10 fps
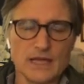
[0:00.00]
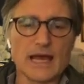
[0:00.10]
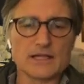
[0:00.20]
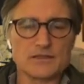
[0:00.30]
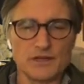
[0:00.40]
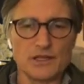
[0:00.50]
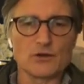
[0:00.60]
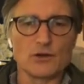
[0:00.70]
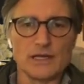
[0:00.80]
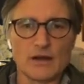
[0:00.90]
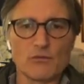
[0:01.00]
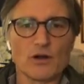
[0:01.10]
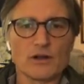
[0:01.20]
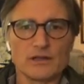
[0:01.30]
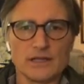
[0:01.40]
yeah, it's a Video Coin
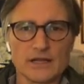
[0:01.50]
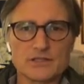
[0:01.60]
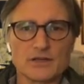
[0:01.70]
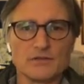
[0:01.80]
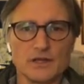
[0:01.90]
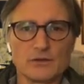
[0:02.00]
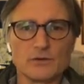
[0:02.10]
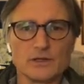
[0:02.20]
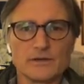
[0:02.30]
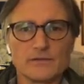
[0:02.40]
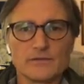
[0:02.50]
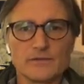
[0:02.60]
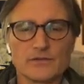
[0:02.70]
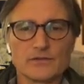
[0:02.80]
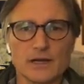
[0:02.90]
network, and yeah, it's called Video Coin.
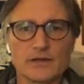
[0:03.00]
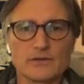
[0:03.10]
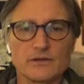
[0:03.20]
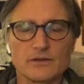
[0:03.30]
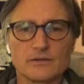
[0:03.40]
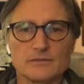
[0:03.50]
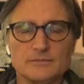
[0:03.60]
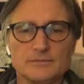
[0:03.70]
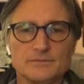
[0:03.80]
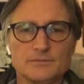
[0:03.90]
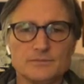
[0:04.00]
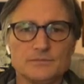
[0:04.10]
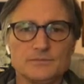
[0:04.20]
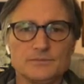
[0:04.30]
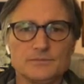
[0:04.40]
Okay, That's correct. Cool. And it will run on its
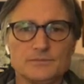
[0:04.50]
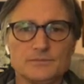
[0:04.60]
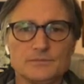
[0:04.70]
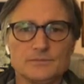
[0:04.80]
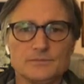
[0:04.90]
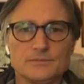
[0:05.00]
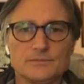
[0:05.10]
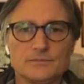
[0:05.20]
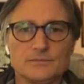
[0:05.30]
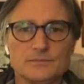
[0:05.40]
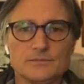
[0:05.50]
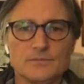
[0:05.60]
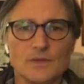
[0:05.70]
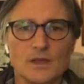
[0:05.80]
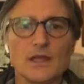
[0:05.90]
own independent blockchain.
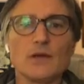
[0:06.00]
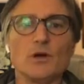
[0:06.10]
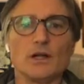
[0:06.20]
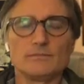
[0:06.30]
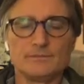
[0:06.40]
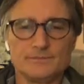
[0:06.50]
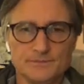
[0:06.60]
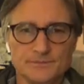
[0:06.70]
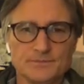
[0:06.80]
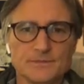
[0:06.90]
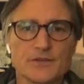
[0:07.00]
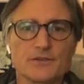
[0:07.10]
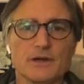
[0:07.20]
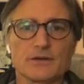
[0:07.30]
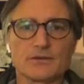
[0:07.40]
It will. Okay,
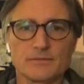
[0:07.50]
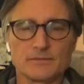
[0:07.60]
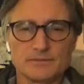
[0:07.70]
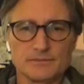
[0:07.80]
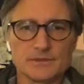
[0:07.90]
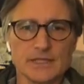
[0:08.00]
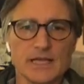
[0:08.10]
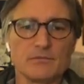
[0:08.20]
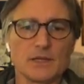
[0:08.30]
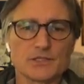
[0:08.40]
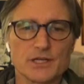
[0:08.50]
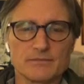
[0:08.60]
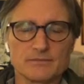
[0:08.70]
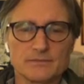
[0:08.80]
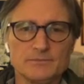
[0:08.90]
that's correct. And uh, data
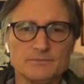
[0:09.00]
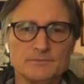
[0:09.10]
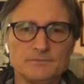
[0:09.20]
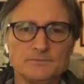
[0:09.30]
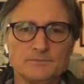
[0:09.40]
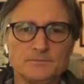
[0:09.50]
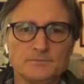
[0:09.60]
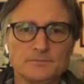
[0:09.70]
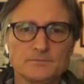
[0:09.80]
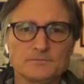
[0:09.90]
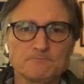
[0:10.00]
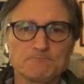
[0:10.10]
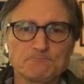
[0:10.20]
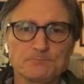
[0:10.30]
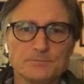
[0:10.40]
blockchain you're you're going to raise
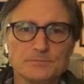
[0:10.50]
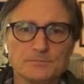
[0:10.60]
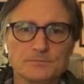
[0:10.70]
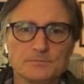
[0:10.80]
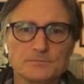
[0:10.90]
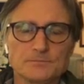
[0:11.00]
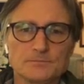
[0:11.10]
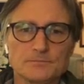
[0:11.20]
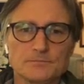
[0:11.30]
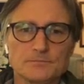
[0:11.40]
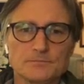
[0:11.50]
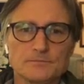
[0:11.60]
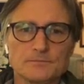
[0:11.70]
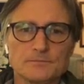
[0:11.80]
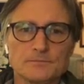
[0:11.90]
funds for this by doing uh,
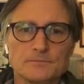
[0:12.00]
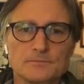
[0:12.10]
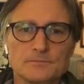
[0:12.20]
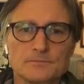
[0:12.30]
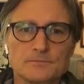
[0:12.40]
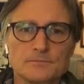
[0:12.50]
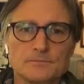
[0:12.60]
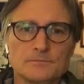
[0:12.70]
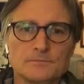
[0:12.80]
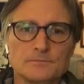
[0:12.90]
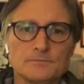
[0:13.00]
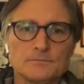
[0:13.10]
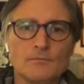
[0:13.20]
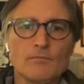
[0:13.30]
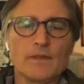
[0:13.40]
an ICO,
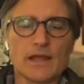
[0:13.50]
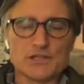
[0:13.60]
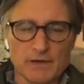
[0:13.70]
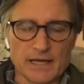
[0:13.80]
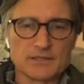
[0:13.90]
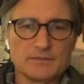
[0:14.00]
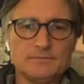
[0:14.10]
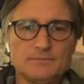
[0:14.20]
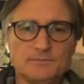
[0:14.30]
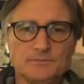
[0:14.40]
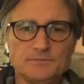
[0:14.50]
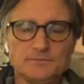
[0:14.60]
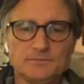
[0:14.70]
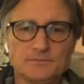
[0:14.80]
which is uh, uh which is